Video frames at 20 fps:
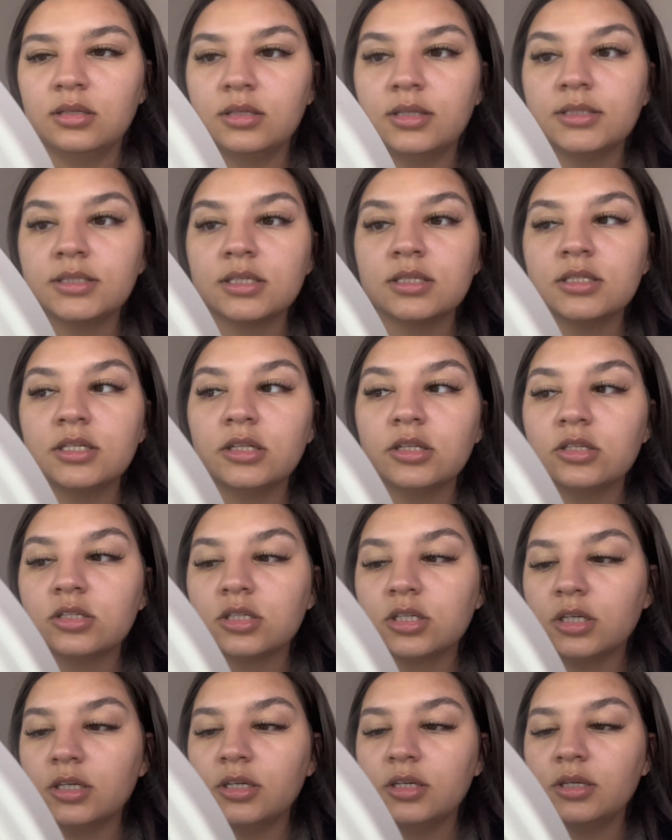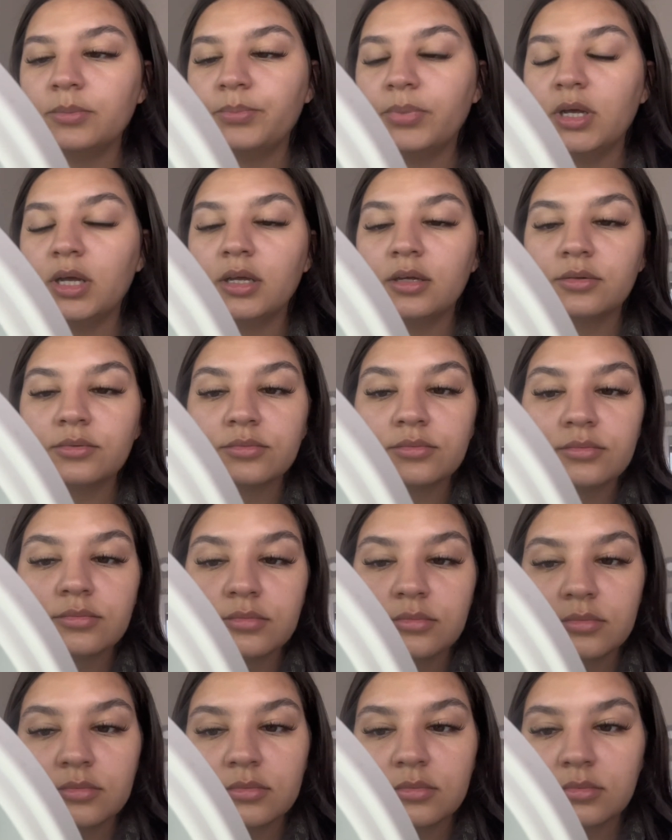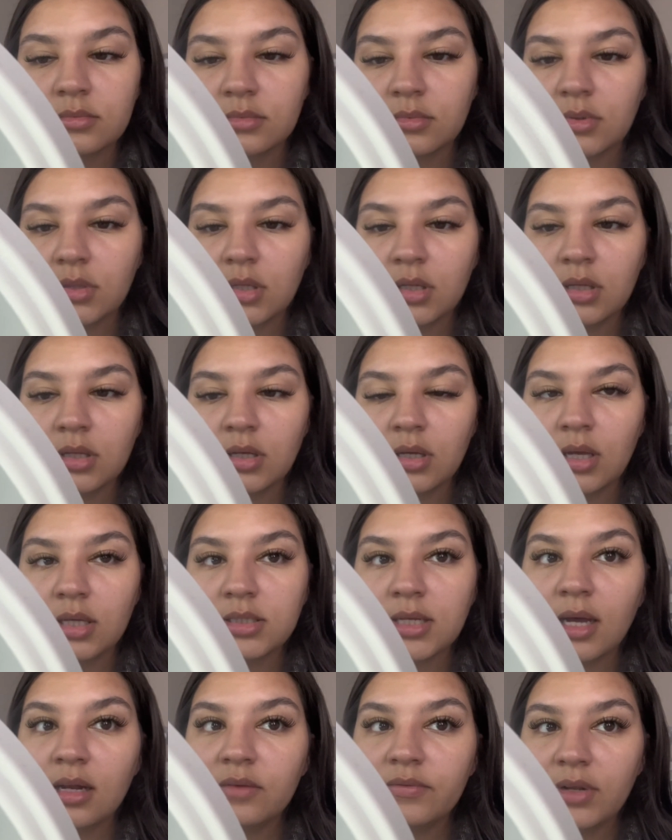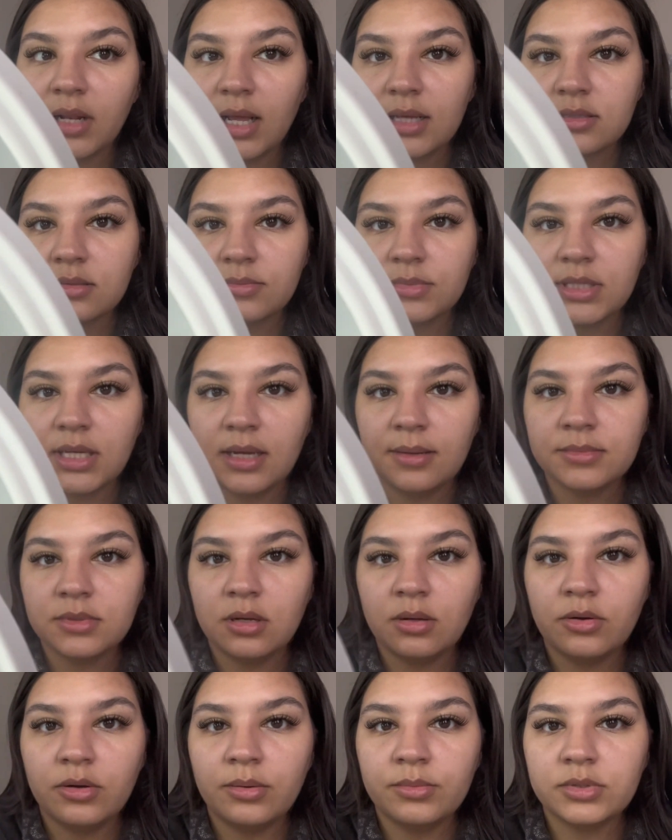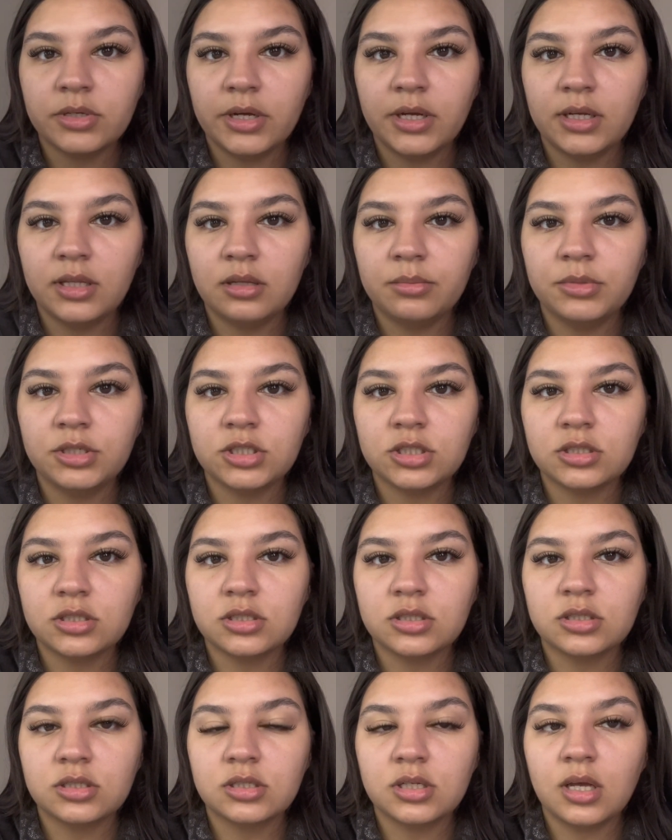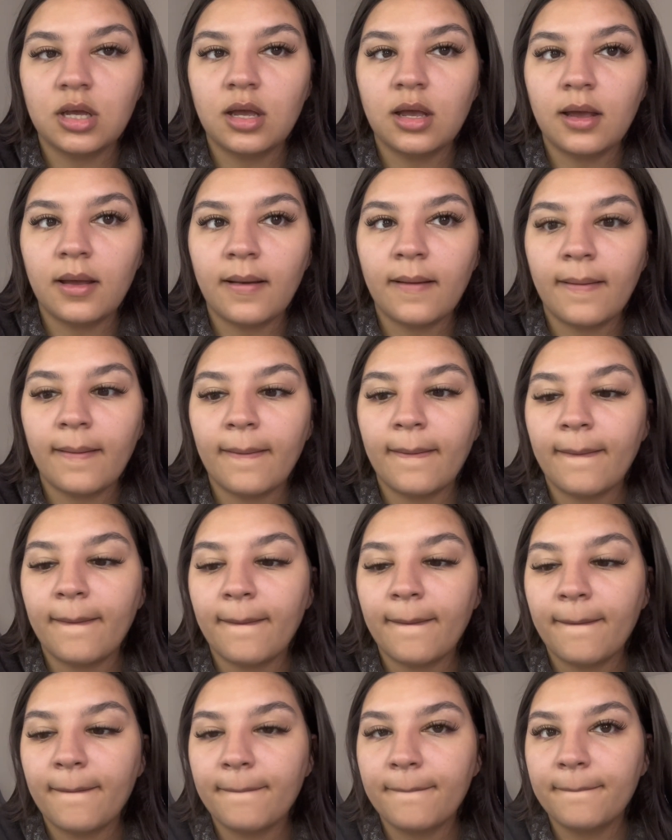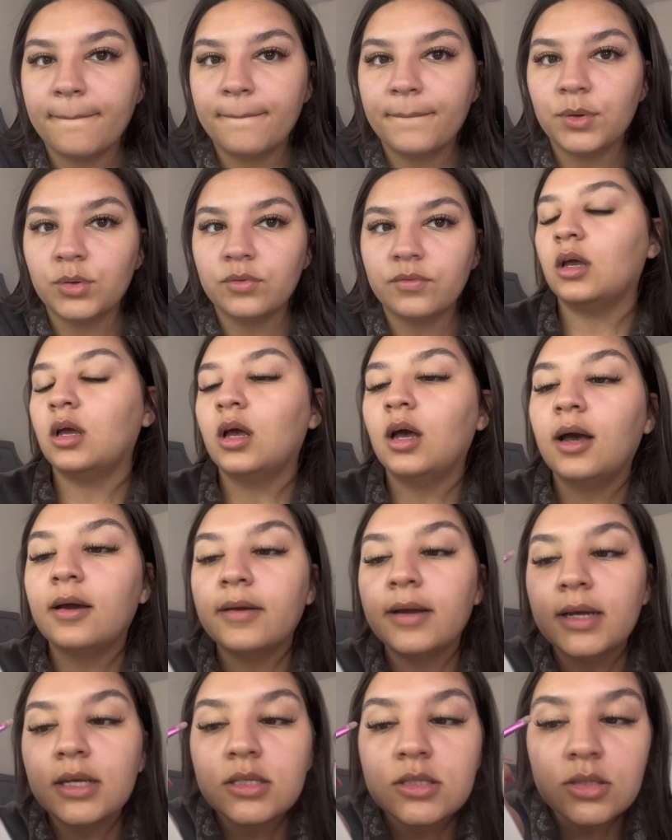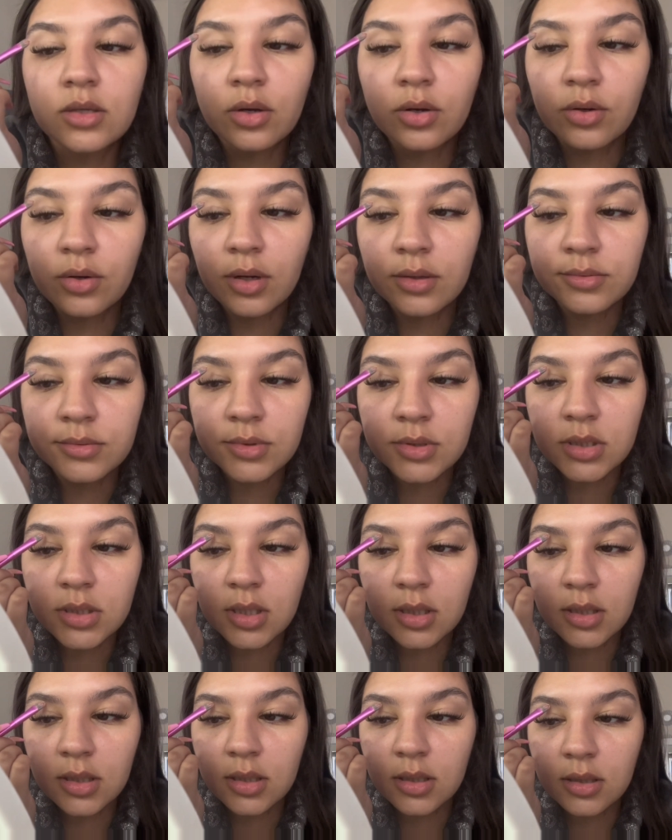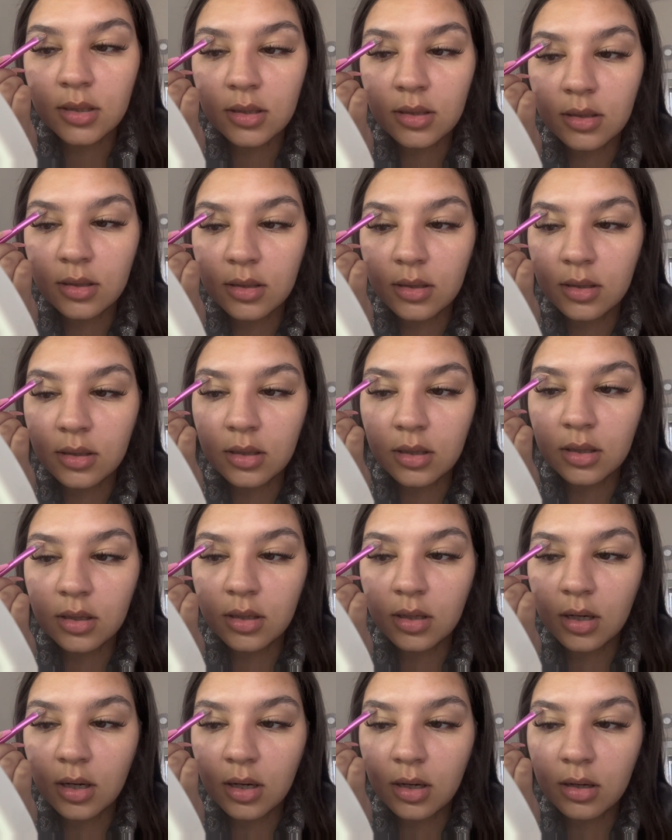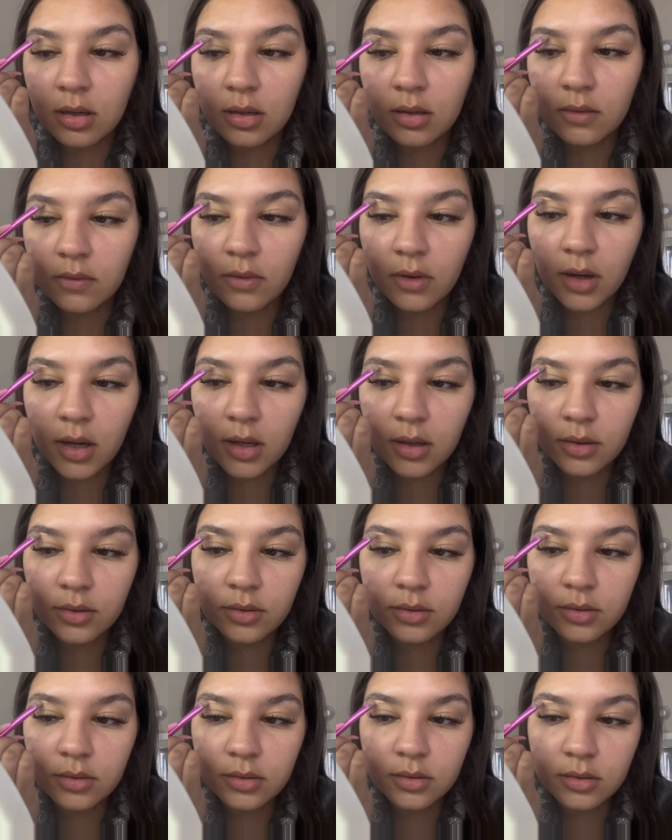concealer is good, but it's kind of a lot sometimes. Oh, I'm sorry, let me just move. All right, so I'm just gonna carve out